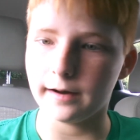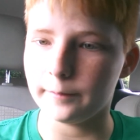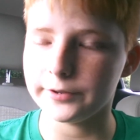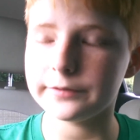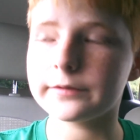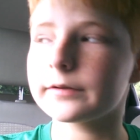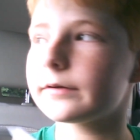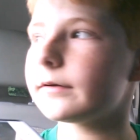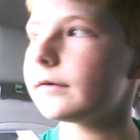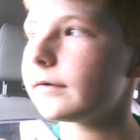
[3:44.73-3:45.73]
comments.
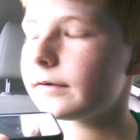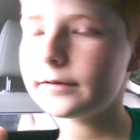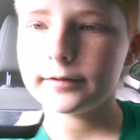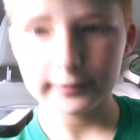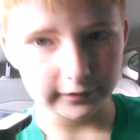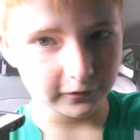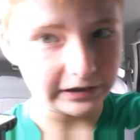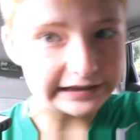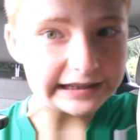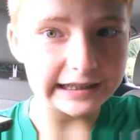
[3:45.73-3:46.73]

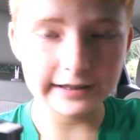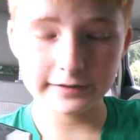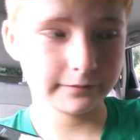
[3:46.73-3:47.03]
So, let's see.